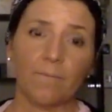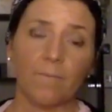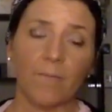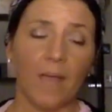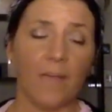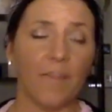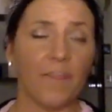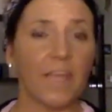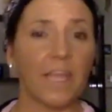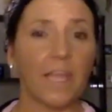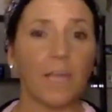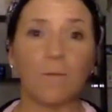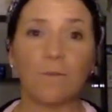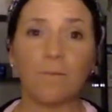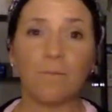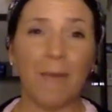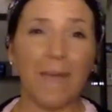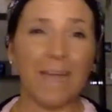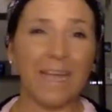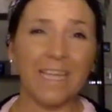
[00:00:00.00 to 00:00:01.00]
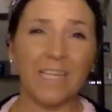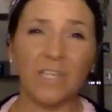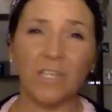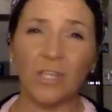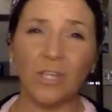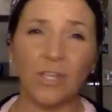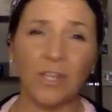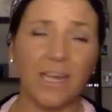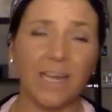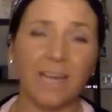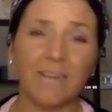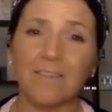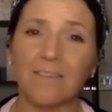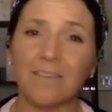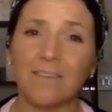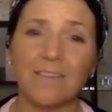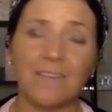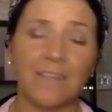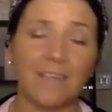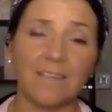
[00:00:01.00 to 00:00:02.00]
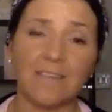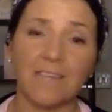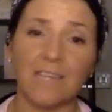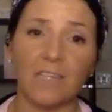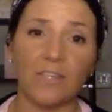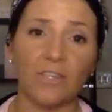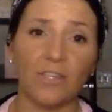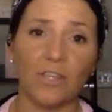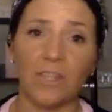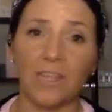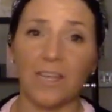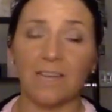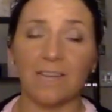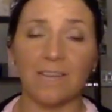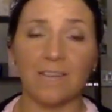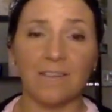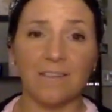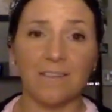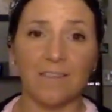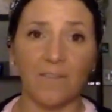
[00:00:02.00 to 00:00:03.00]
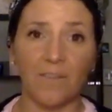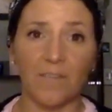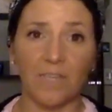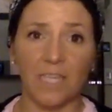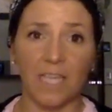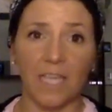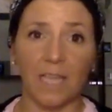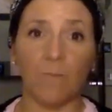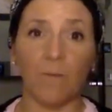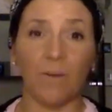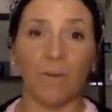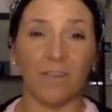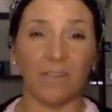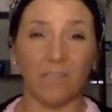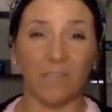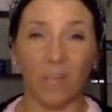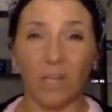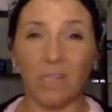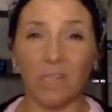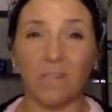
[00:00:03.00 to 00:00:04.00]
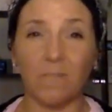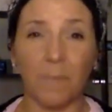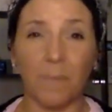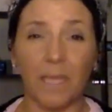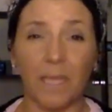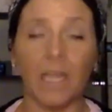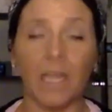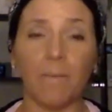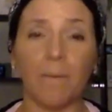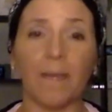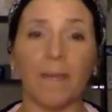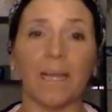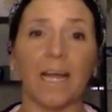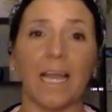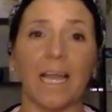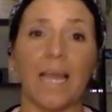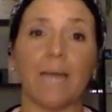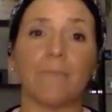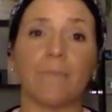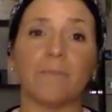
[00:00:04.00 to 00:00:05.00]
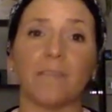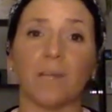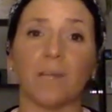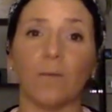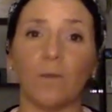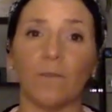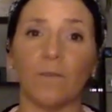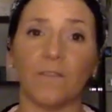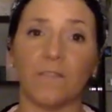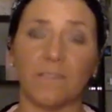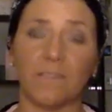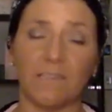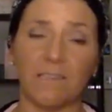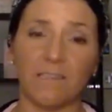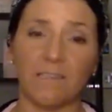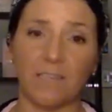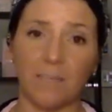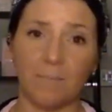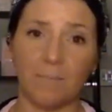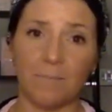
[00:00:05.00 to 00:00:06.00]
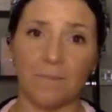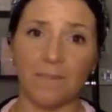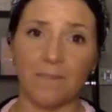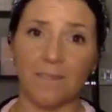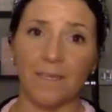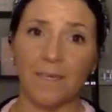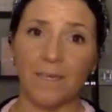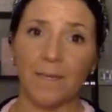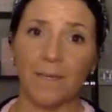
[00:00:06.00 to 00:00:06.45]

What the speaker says: I think it was back in 2016, 2017, where I started speaking about collapsing all of the systems.